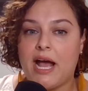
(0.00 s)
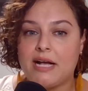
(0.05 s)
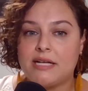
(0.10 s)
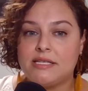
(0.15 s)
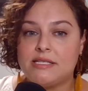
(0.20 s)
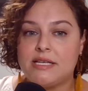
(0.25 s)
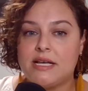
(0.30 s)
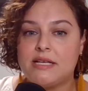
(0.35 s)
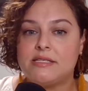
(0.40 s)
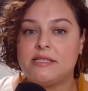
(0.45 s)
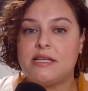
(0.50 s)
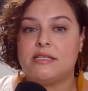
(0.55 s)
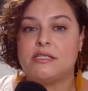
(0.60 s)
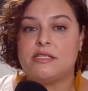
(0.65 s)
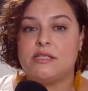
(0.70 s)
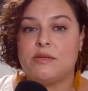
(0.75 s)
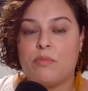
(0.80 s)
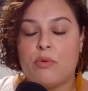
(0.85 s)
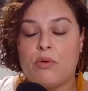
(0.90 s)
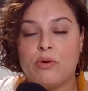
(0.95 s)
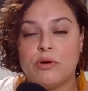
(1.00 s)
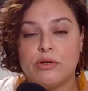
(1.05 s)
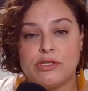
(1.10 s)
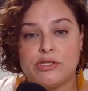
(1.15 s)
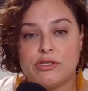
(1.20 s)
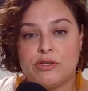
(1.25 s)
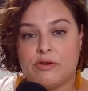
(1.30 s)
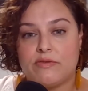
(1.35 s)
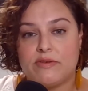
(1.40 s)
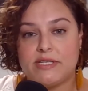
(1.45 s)
access, and support
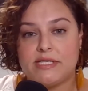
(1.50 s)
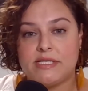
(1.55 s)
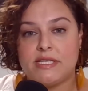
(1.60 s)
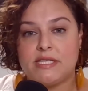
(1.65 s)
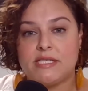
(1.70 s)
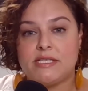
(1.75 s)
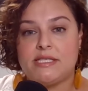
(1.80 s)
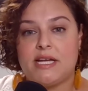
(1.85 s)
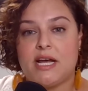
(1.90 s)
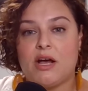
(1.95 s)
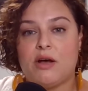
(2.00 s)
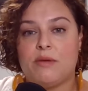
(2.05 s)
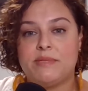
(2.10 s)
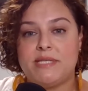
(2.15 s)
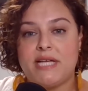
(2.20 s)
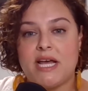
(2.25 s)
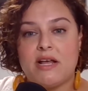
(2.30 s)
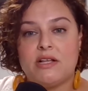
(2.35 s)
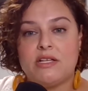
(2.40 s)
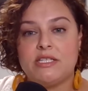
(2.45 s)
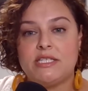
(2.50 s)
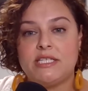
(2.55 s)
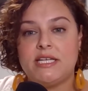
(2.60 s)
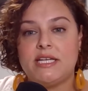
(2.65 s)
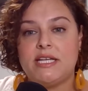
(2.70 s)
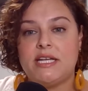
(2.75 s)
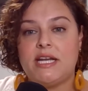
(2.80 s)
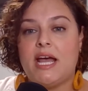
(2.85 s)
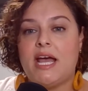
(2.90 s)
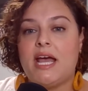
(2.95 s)
services to help
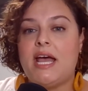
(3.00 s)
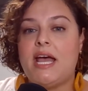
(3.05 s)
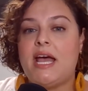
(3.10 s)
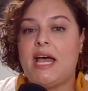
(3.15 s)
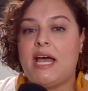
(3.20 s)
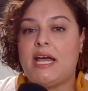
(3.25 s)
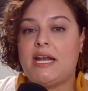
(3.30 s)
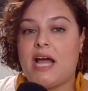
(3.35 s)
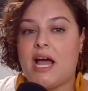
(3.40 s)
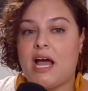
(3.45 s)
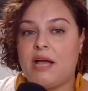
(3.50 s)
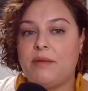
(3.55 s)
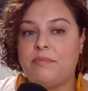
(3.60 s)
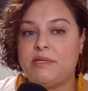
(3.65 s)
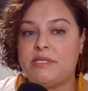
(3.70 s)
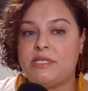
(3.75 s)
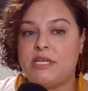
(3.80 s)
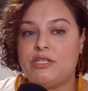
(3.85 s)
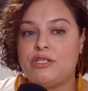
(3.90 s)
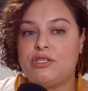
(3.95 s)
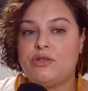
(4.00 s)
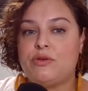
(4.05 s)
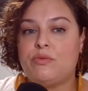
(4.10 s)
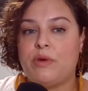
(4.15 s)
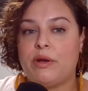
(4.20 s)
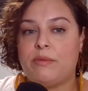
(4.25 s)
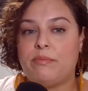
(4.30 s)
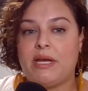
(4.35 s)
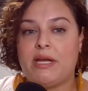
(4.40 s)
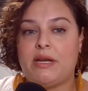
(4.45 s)
talented and high-potential
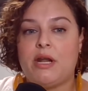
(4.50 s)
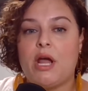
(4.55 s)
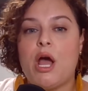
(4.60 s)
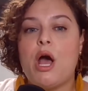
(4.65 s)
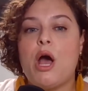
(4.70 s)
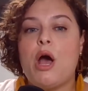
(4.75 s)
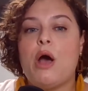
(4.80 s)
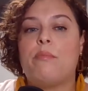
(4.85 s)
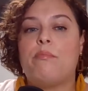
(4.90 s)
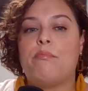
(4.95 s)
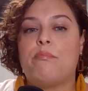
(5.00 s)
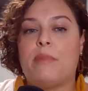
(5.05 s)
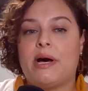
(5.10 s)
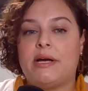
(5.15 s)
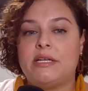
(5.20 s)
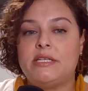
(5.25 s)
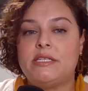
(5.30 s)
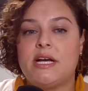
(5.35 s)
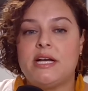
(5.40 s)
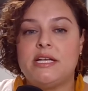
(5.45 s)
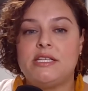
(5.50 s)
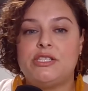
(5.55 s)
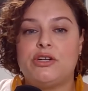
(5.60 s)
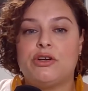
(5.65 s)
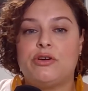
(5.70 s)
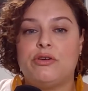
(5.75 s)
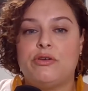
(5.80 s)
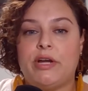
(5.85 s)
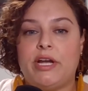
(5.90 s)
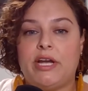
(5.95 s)
women monetize their
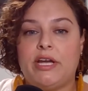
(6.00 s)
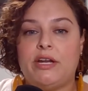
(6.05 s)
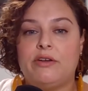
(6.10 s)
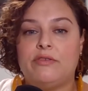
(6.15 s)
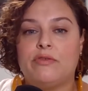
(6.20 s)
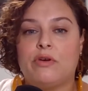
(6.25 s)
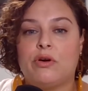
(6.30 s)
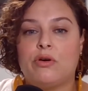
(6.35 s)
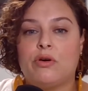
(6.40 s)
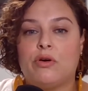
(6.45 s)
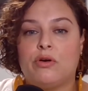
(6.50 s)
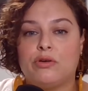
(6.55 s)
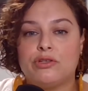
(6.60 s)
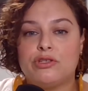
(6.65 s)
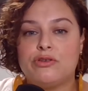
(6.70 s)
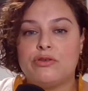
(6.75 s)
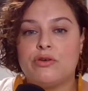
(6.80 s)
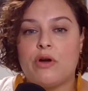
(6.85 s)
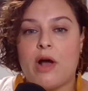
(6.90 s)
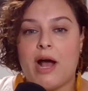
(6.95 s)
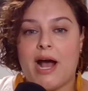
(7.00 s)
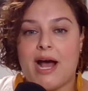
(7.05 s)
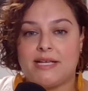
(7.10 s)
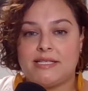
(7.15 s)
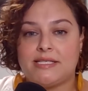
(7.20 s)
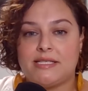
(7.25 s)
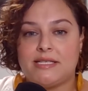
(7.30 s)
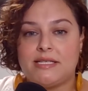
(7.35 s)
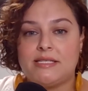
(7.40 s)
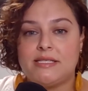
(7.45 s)
creative or cultural
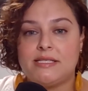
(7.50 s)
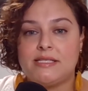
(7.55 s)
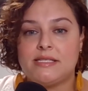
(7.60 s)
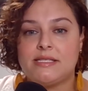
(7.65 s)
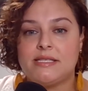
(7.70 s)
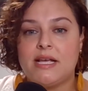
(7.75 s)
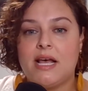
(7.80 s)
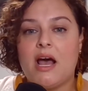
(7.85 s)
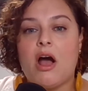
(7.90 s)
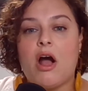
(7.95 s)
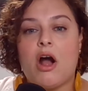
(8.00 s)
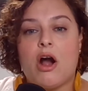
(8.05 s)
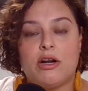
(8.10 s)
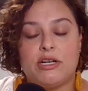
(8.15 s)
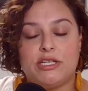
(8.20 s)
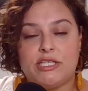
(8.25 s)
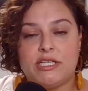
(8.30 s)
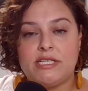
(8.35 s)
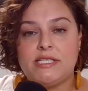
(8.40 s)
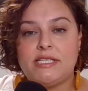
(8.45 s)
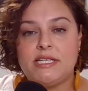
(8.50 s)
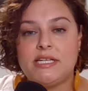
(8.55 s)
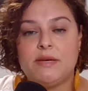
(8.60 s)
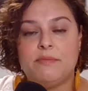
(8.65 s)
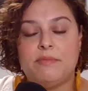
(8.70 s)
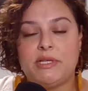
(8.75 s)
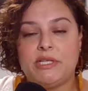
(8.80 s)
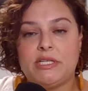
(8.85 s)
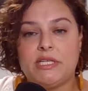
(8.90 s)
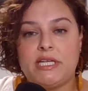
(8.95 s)
assets, artistic
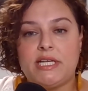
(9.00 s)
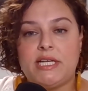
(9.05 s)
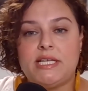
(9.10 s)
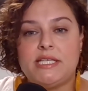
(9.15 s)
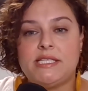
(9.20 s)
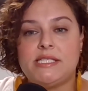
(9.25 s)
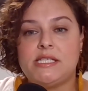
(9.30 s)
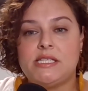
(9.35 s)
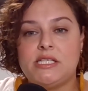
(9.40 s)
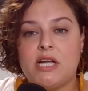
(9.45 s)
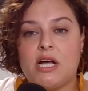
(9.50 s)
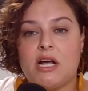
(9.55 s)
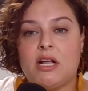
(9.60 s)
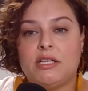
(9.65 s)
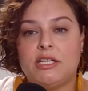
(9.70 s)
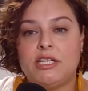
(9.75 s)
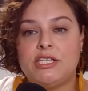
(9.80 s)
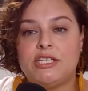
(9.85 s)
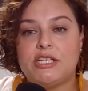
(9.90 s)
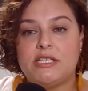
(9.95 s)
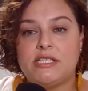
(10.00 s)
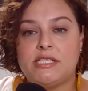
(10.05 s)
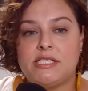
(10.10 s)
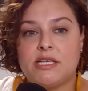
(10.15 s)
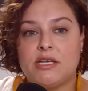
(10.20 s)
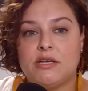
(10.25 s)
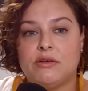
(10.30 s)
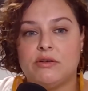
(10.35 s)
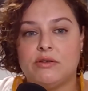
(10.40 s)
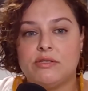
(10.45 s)
abilities, knowledge, and
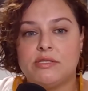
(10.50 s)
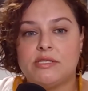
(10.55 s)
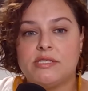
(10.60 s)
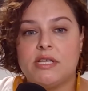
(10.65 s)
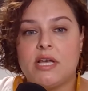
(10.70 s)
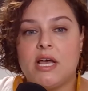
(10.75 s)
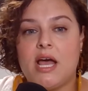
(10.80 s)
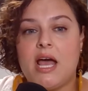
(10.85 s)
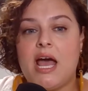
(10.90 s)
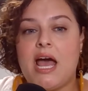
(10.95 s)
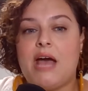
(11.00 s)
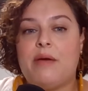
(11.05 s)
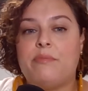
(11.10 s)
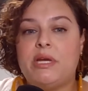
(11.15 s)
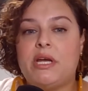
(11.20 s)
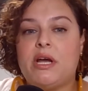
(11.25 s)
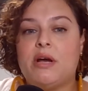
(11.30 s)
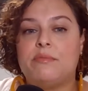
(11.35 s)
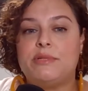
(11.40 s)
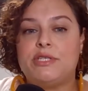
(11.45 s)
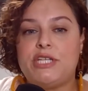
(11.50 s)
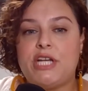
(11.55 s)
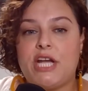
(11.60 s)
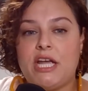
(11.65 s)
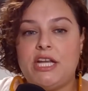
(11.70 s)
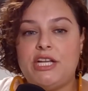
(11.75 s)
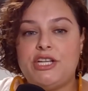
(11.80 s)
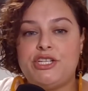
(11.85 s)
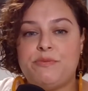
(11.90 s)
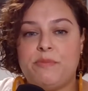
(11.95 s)
skills, and become
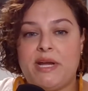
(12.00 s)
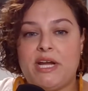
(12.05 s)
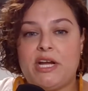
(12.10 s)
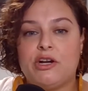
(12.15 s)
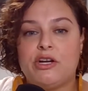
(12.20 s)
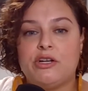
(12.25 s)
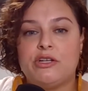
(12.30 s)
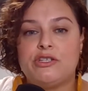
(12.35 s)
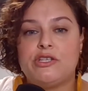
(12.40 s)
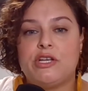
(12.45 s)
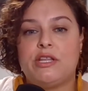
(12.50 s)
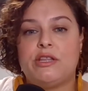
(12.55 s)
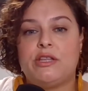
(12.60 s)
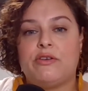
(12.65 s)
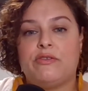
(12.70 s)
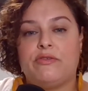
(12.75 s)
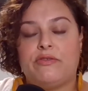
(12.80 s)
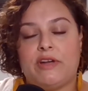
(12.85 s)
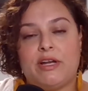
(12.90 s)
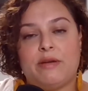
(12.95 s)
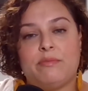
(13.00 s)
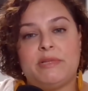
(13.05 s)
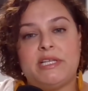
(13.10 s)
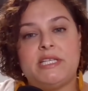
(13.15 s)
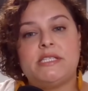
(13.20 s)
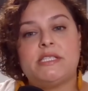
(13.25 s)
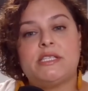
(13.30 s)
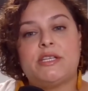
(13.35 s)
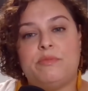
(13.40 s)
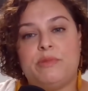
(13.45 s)
change makers in their
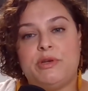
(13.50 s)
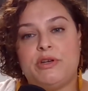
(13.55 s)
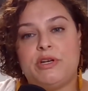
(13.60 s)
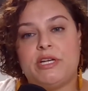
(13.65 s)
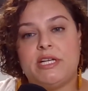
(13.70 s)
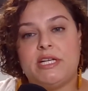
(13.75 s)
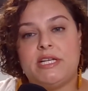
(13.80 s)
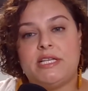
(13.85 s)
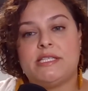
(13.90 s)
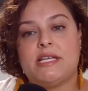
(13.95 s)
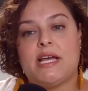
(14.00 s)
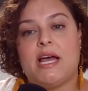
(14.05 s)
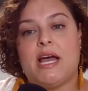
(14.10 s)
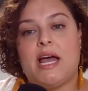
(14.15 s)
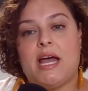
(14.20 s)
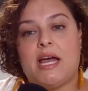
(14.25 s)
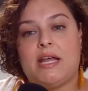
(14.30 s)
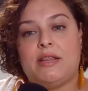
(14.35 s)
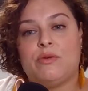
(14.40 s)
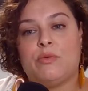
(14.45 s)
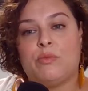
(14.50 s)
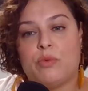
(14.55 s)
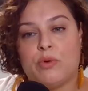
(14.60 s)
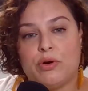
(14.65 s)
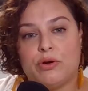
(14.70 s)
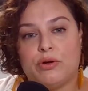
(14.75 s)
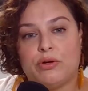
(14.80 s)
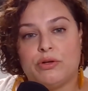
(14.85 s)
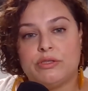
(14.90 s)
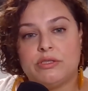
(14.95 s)
families, communities, and the
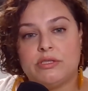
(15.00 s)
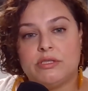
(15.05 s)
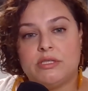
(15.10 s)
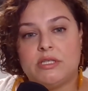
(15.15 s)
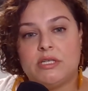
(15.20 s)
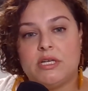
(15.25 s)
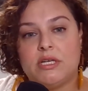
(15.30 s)
world.